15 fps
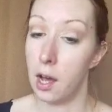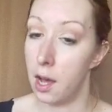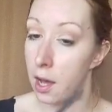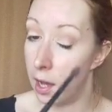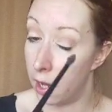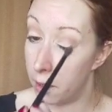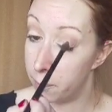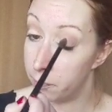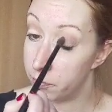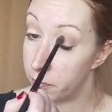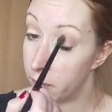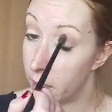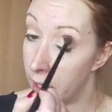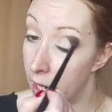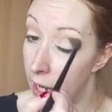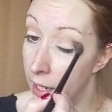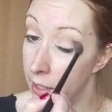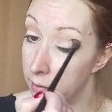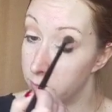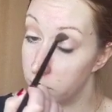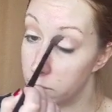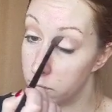
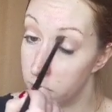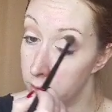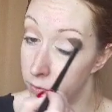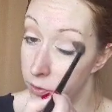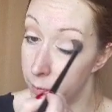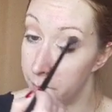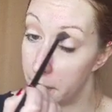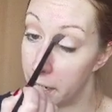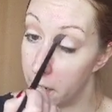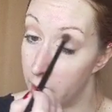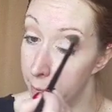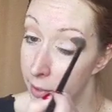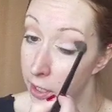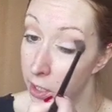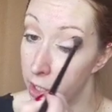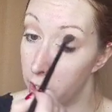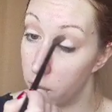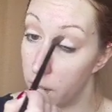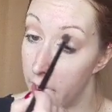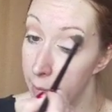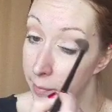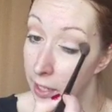From there, I'm going to
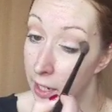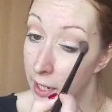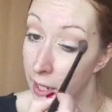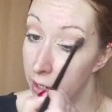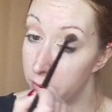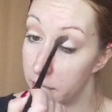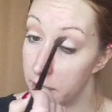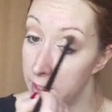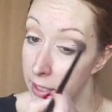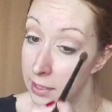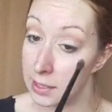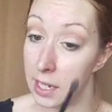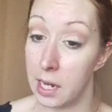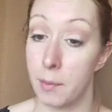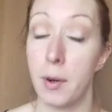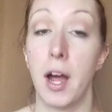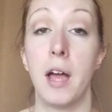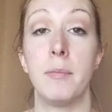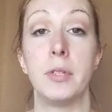go and I'm going to get a really nice camera.